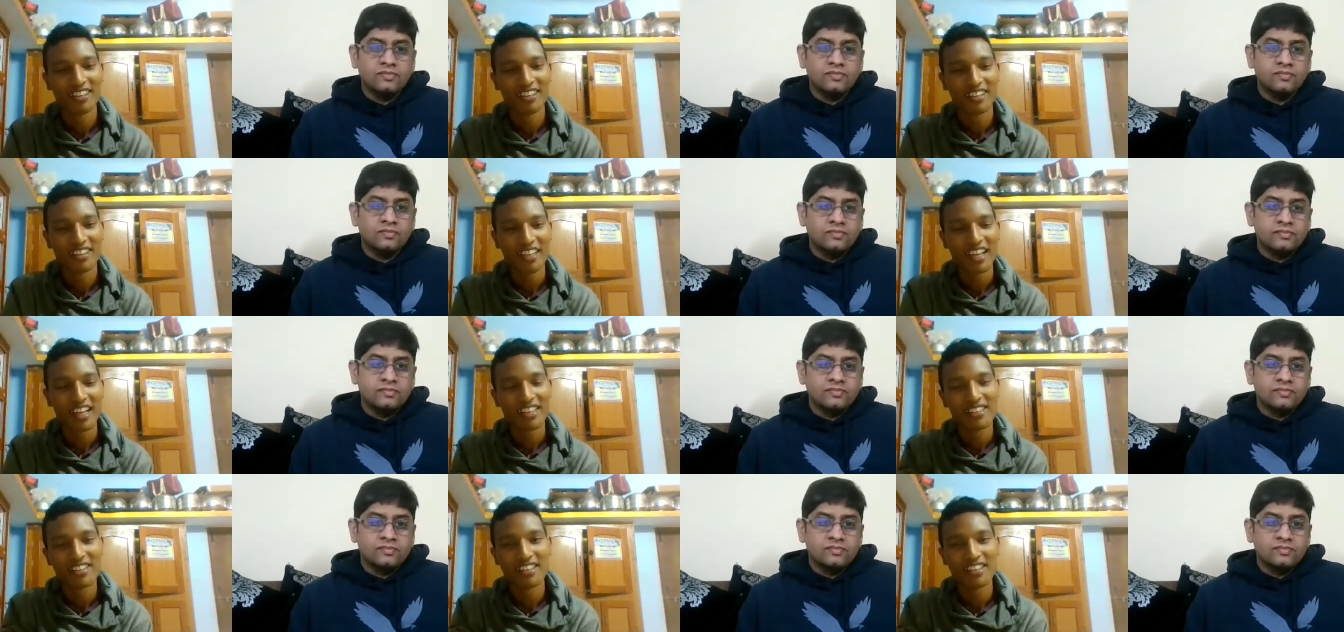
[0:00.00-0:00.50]
Speaker 1: and
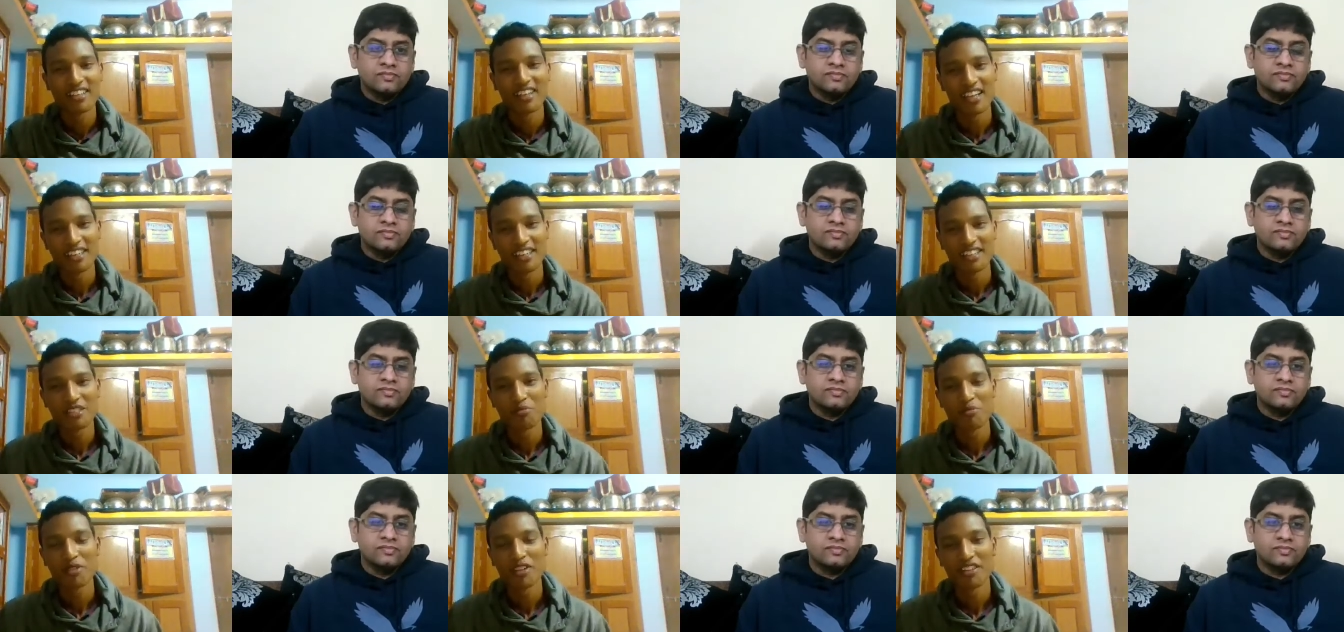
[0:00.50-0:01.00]
and
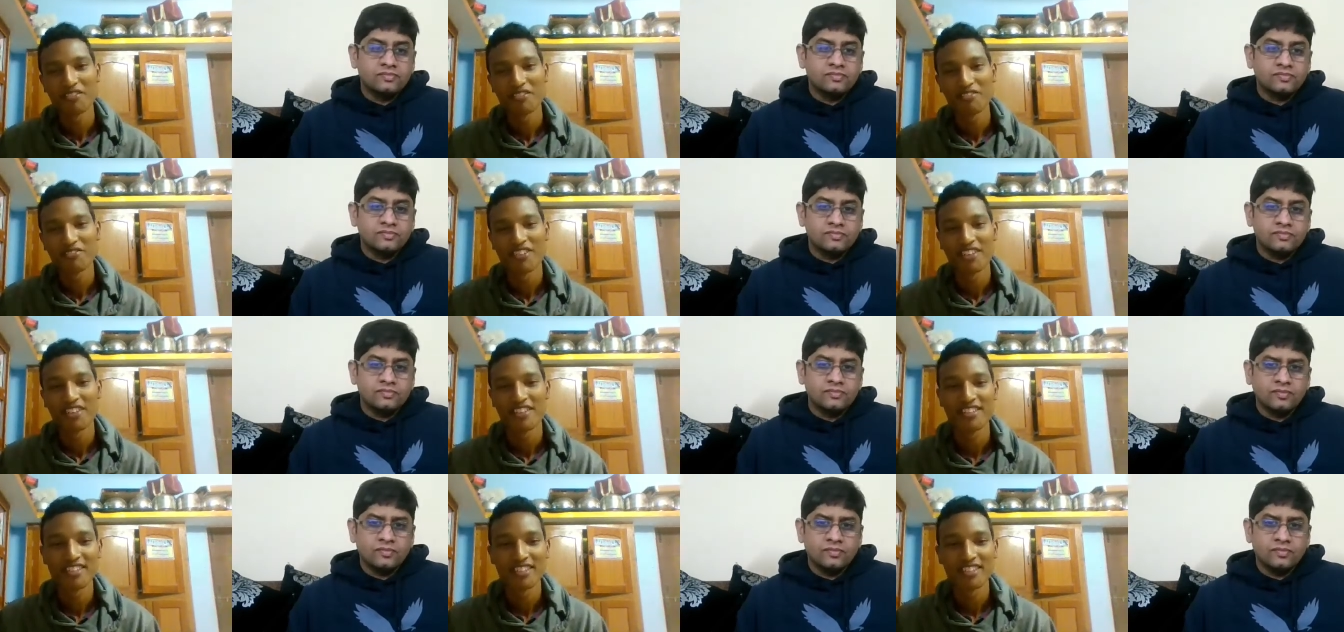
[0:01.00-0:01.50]
as I'm a
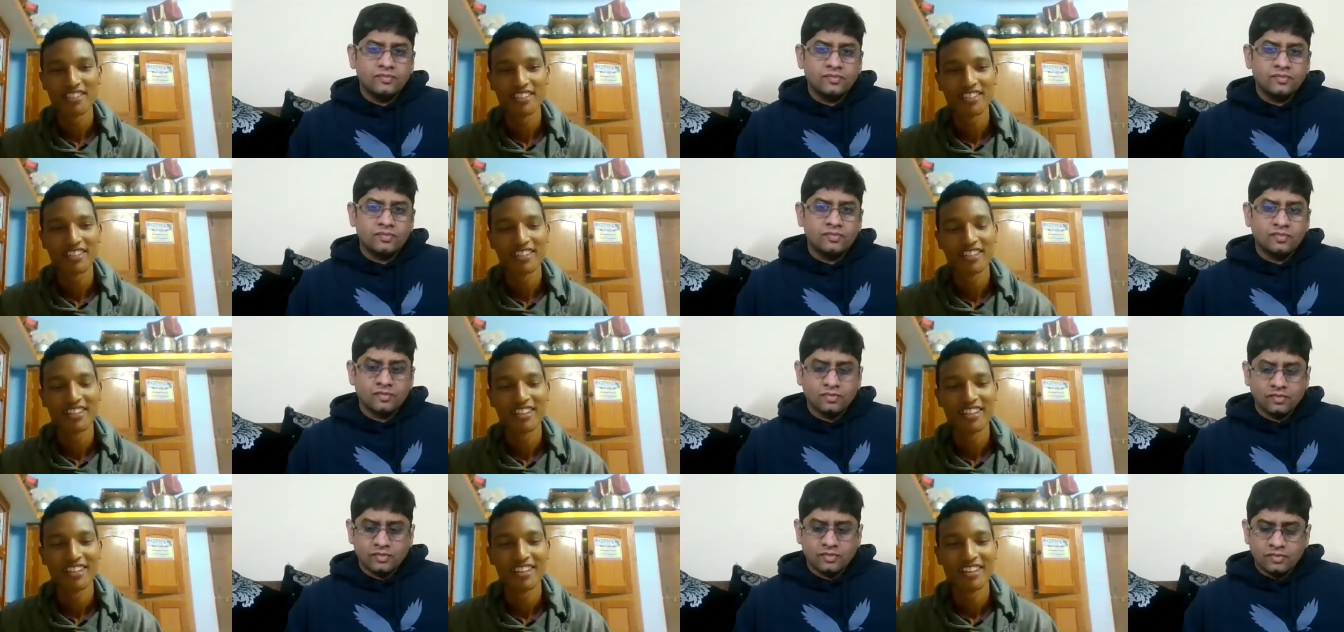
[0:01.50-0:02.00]
fresher,
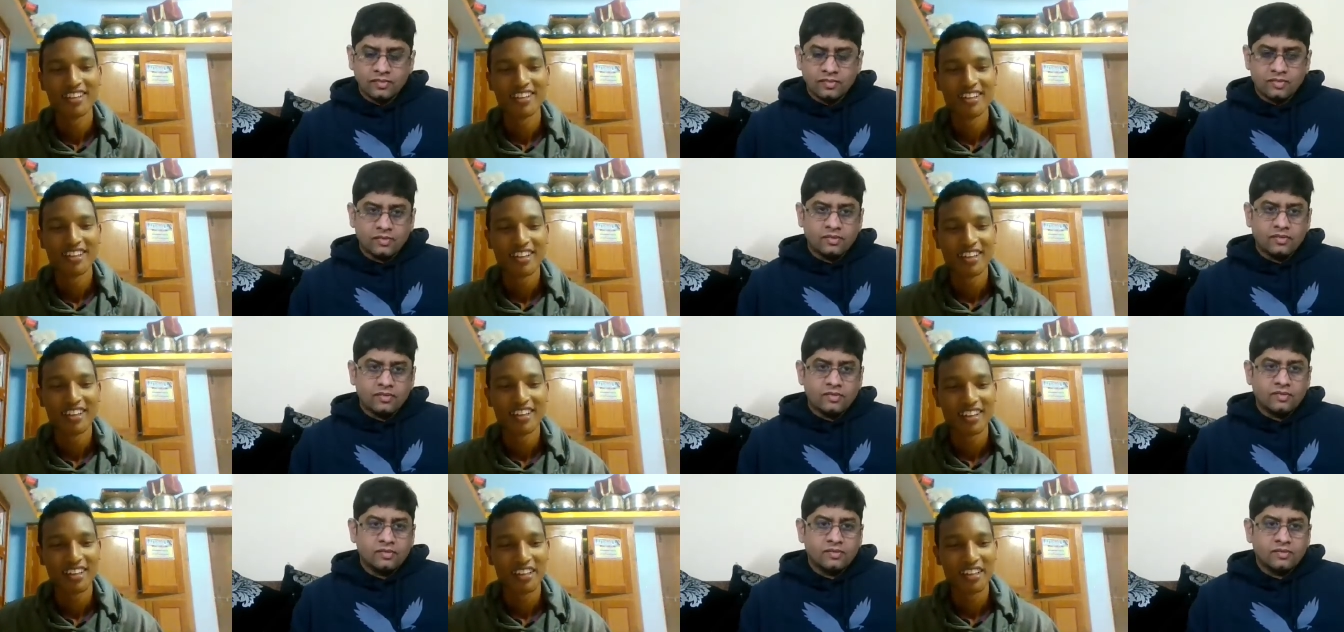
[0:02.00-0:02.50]

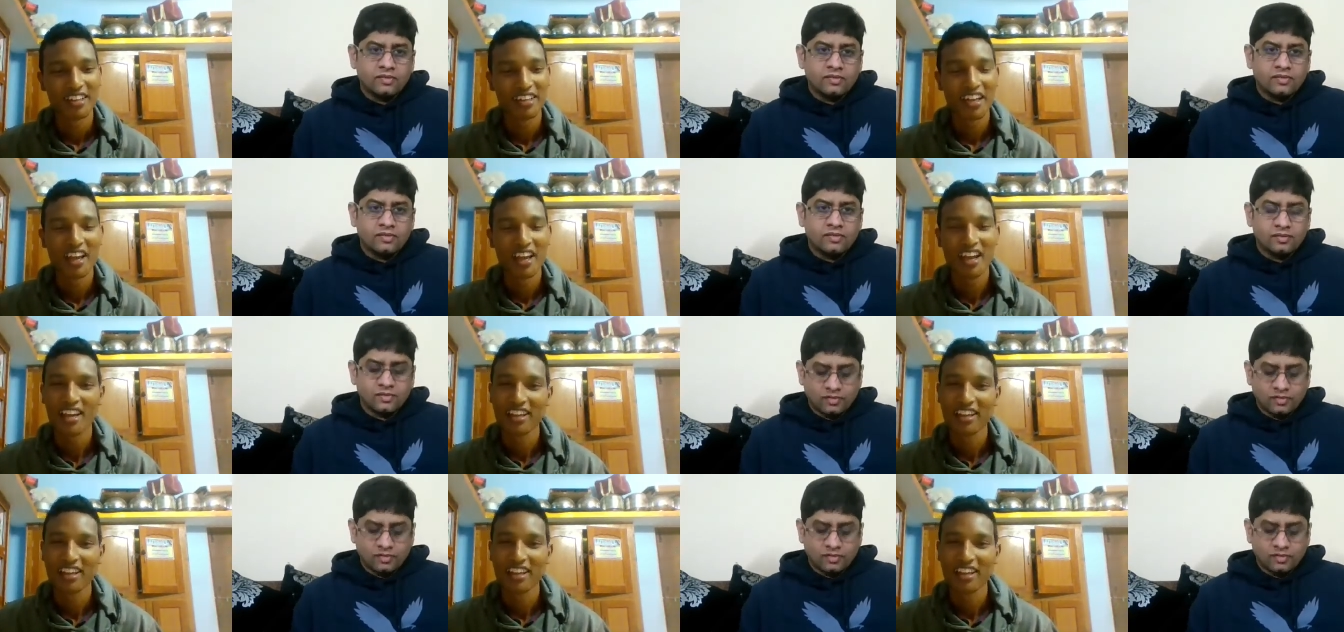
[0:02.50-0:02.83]
I